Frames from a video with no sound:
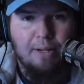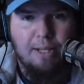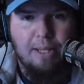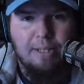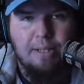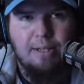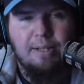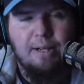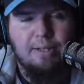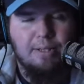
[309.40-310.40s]
to this, and
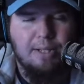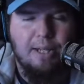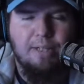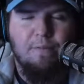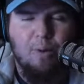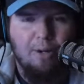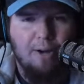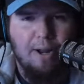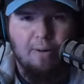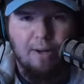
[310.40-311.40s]
it's not just because of what her
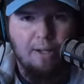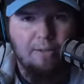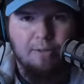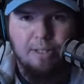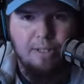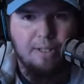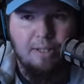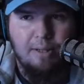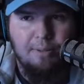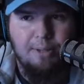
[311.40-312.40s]
hair color is in the
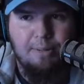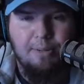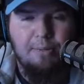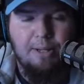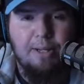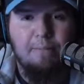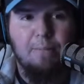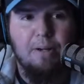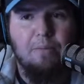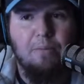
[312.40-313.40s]
WWE,
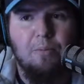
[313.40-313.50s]
but